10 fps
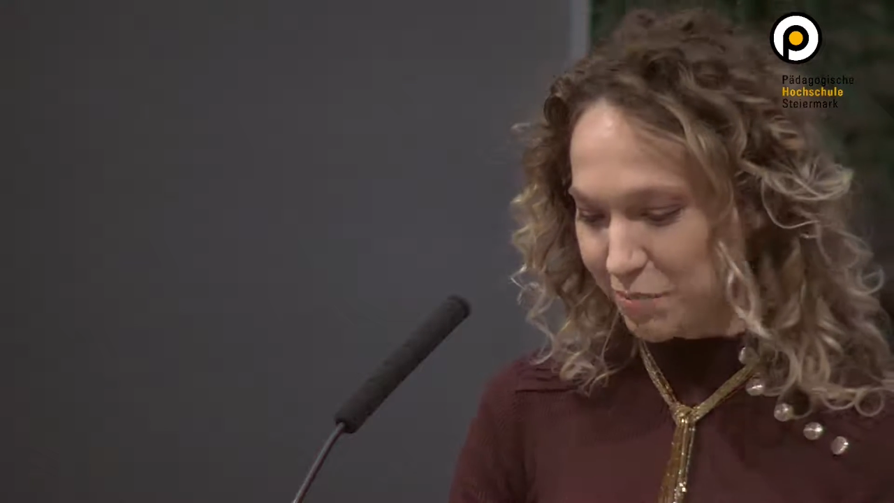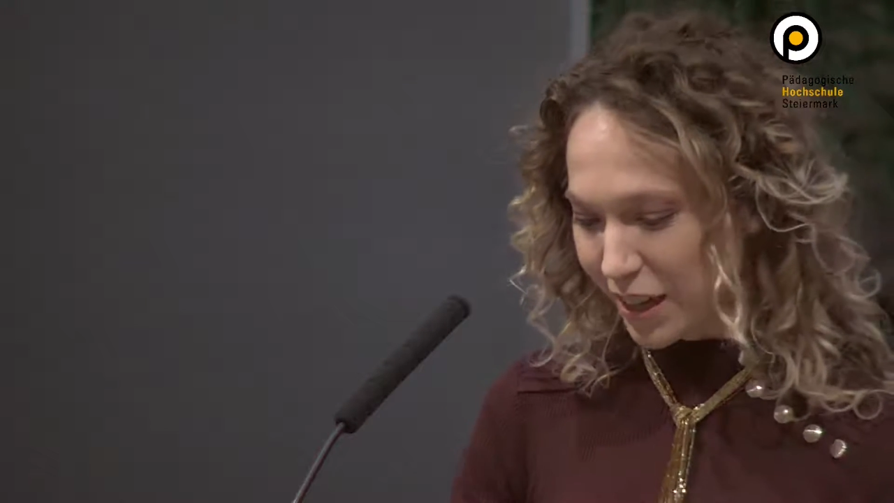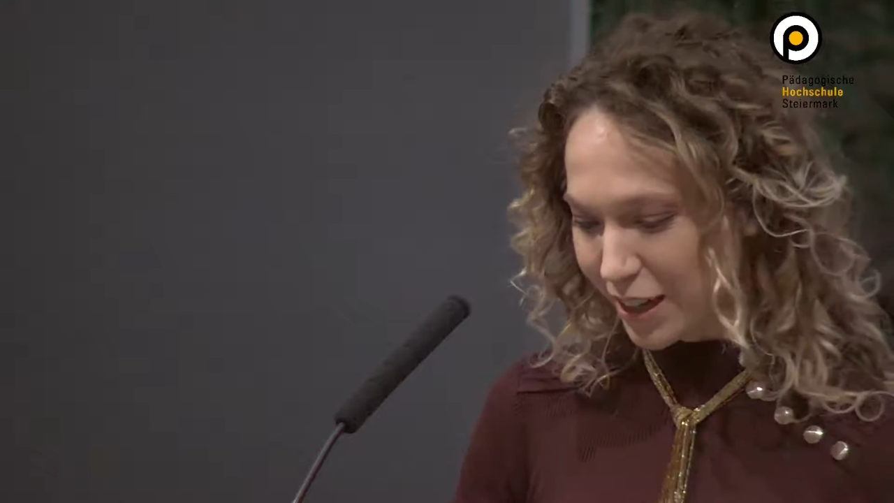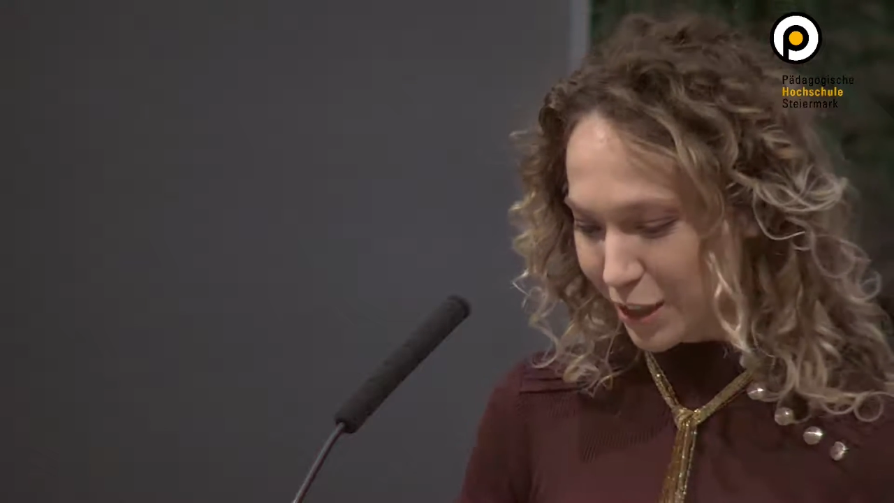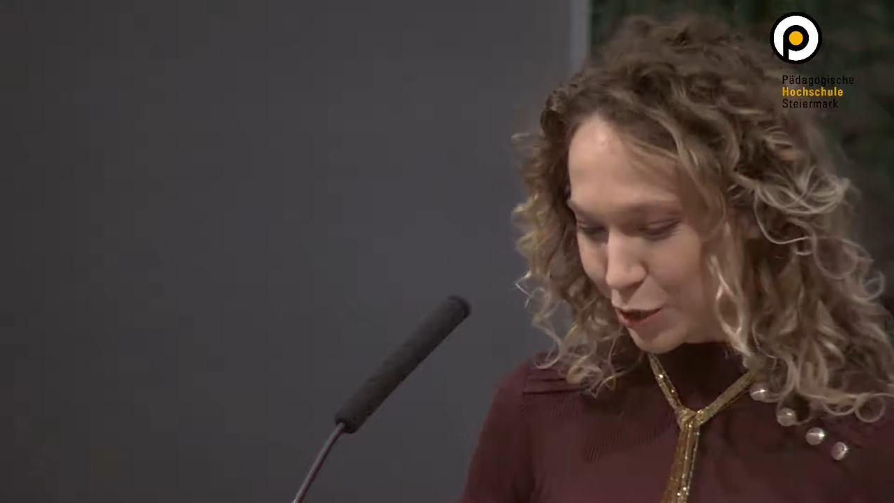
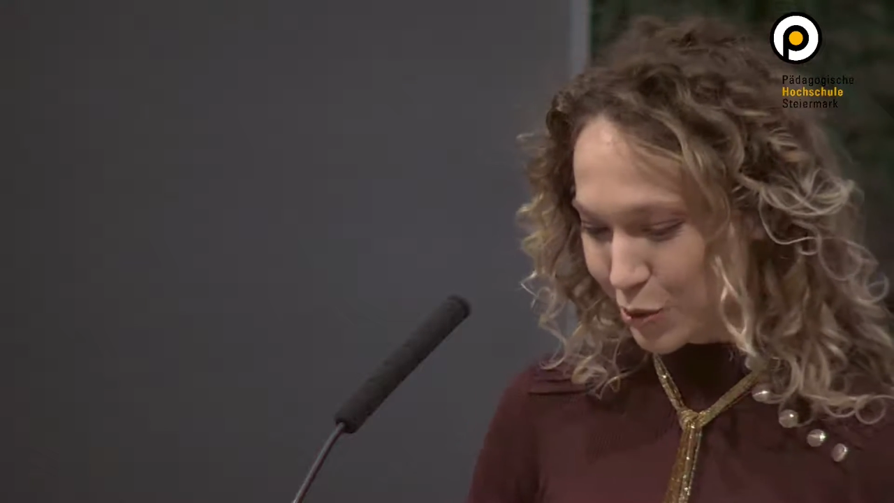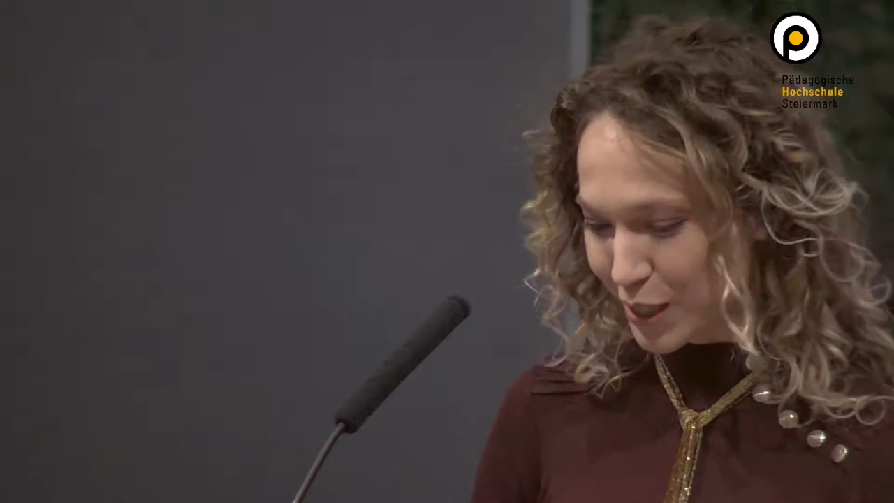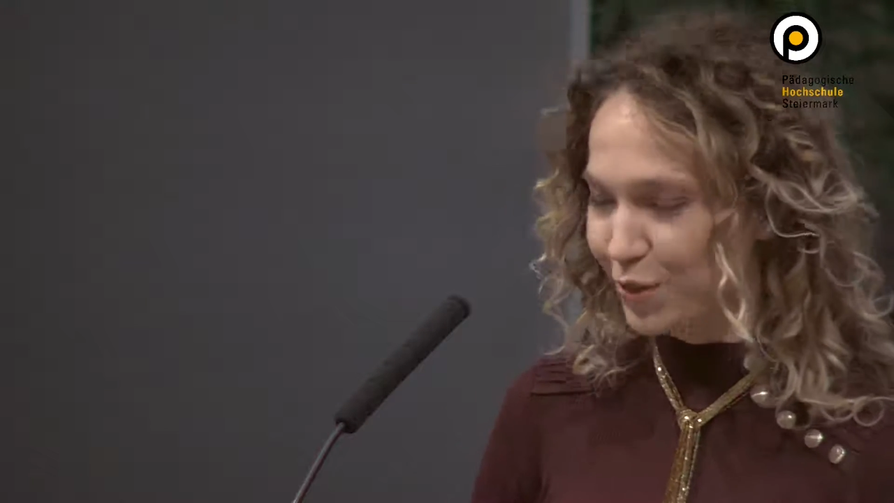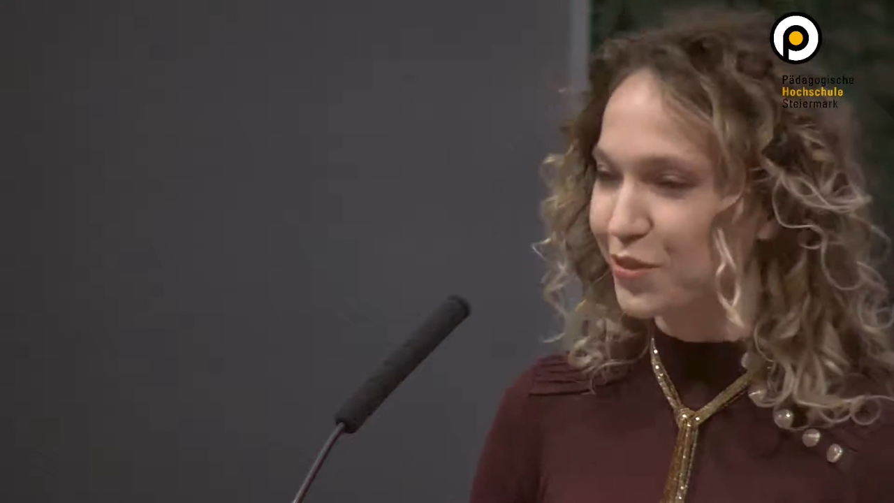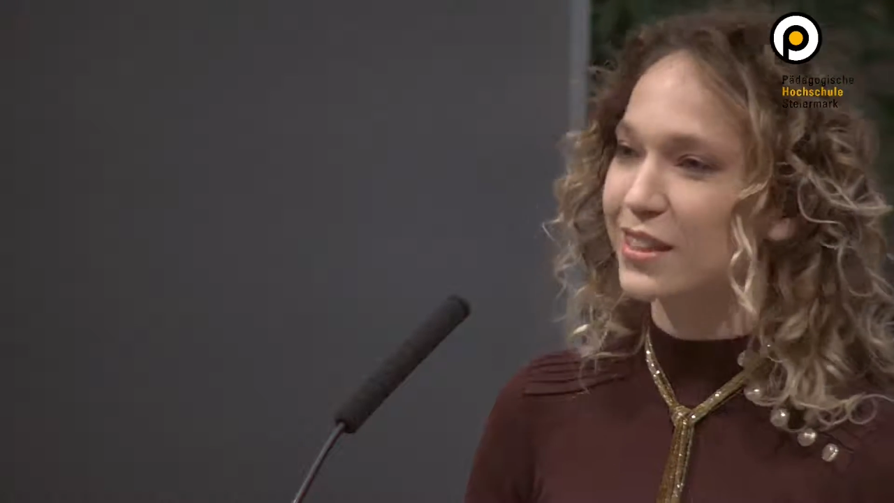my country,
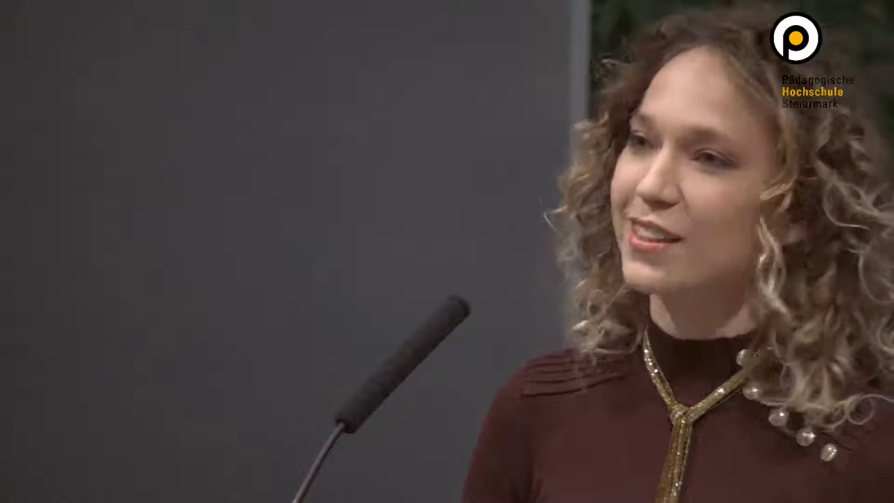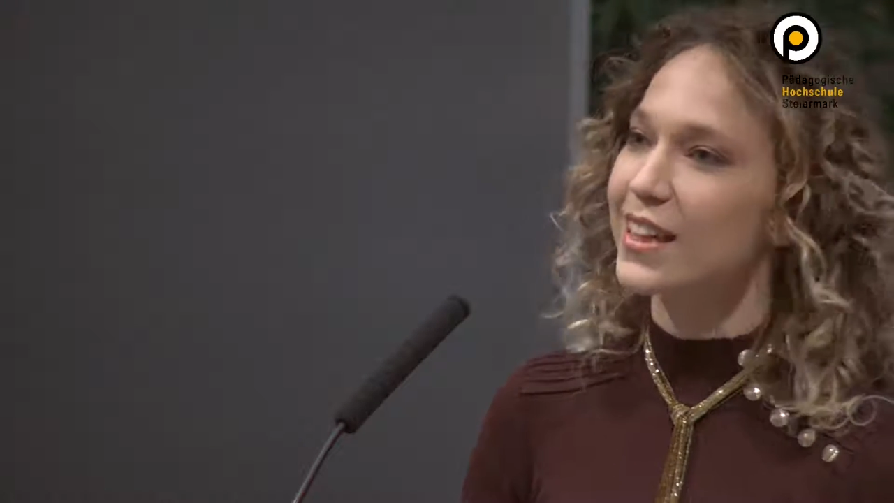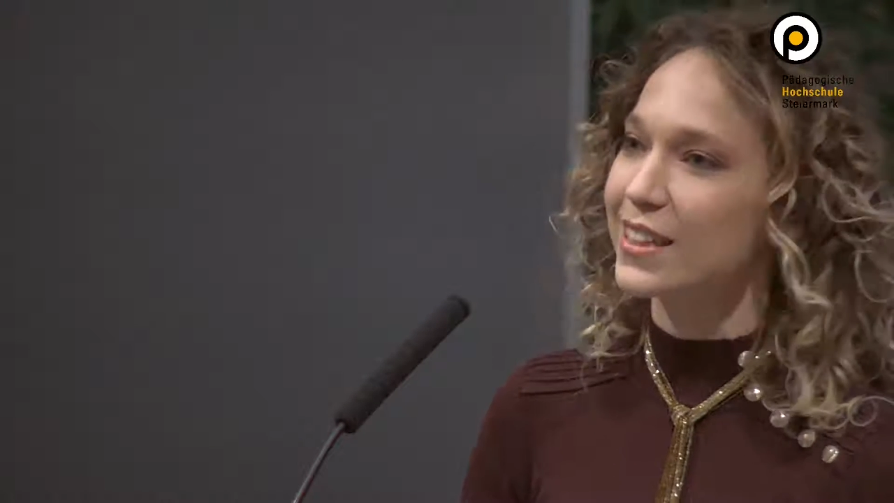Slovenia,